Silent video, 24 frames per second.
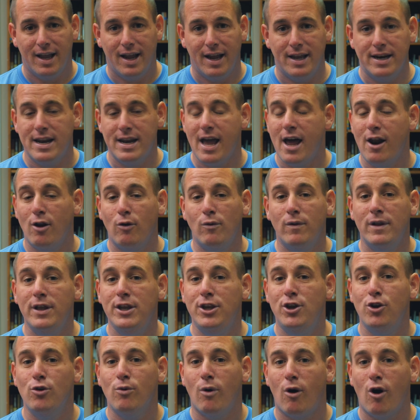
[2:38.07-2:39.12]
And not only
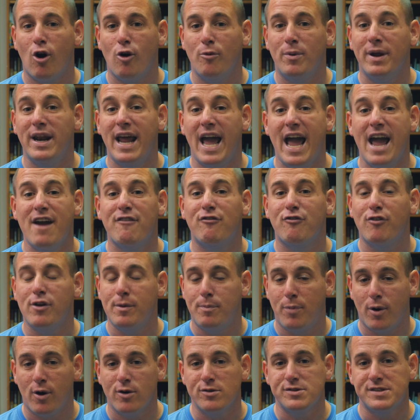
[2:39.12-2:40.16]
you are, but every
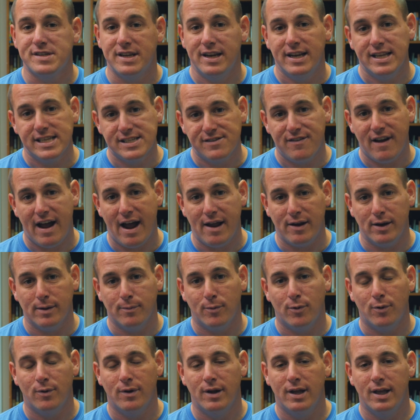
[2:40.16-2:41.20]
person is
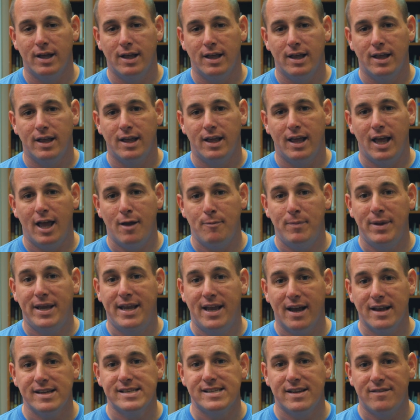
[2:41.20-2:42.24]
valuable. And
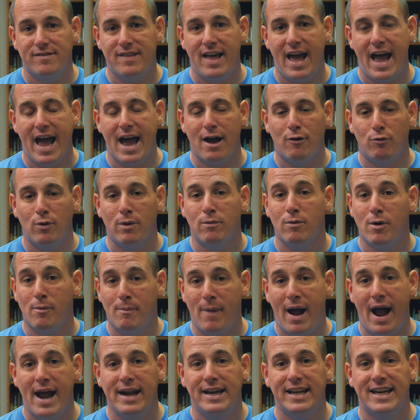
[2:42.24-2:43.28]
because of that, we're
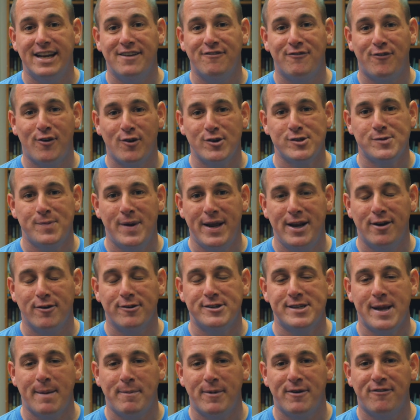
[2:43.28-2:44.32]
reminded in 1 Peter
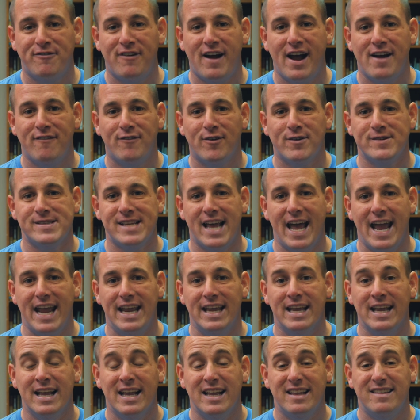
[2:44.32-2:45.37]
chapter 5, verse
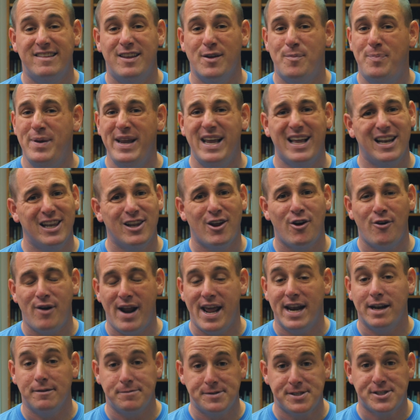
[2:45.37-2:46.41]
8, to be alert
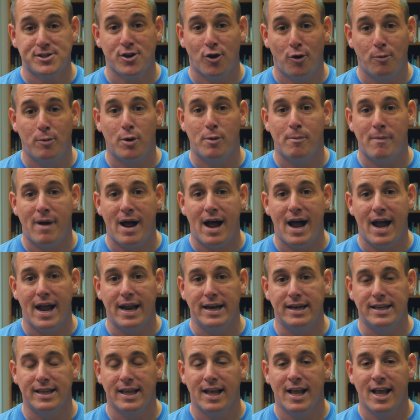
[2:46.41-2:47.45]
and of sober
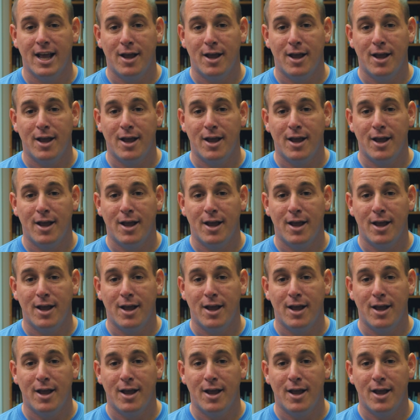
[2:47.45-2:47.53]
mind,